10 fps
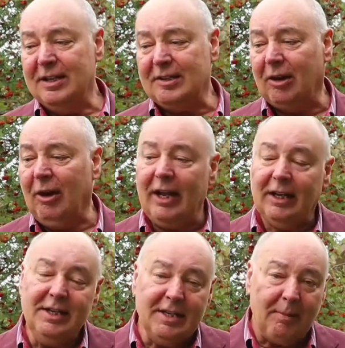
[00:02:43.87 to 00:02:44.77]
So I had
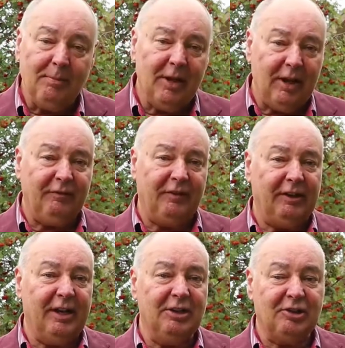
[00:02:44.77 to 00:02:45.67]
a number of
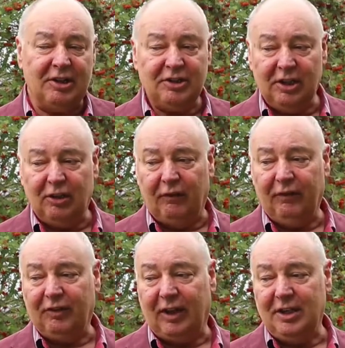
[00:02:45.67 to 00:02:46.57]
very interesting
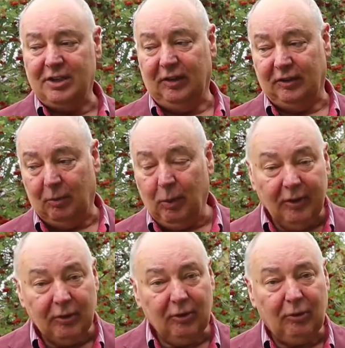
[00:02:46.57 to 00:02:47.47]
conversations, and
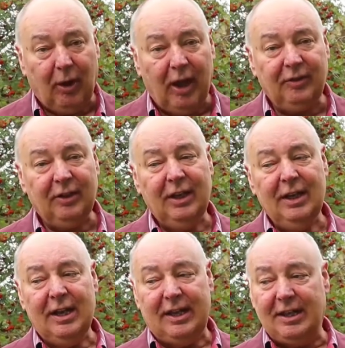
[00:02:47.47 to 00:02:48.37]
once or twice
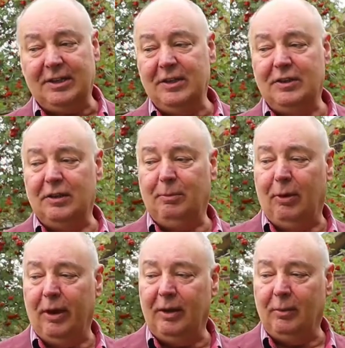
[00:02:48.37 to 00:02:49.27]
getting to the
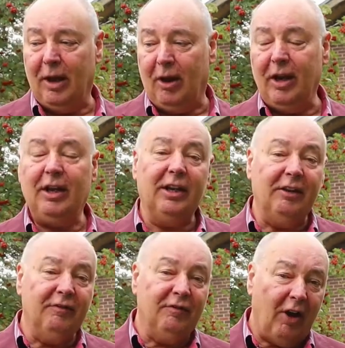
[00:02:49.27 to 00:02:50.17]
point where I could
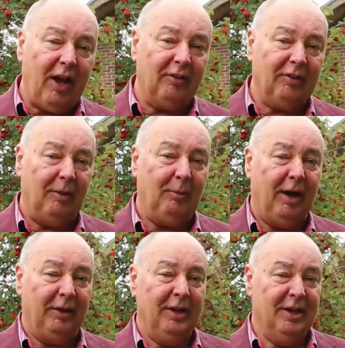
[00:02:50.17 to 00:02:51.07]
invite
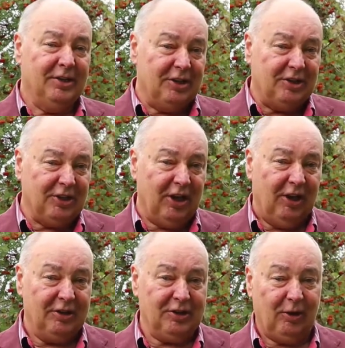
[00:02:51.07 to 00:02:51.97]
someone to
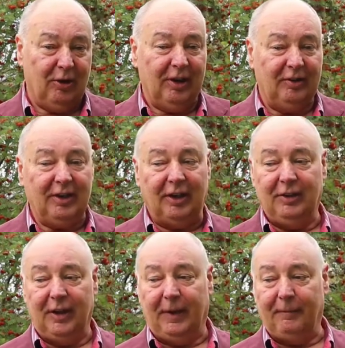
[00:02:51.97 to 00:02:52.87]
church on a
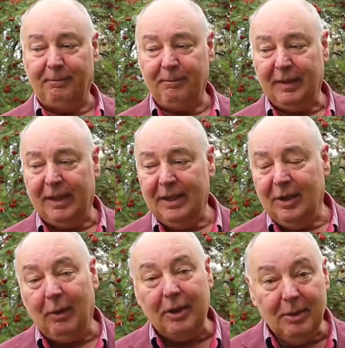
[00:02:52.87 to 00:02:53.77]
Sunday.
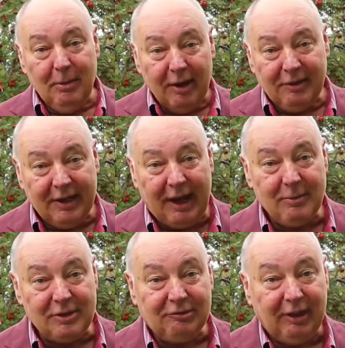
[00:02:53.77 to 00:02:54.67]
Well, you might think
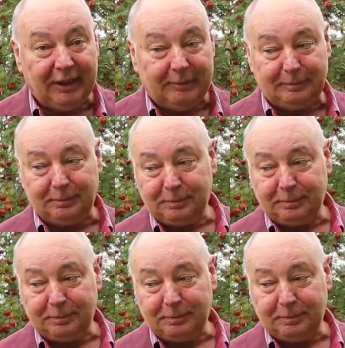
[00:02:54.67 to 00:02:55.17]
that was great,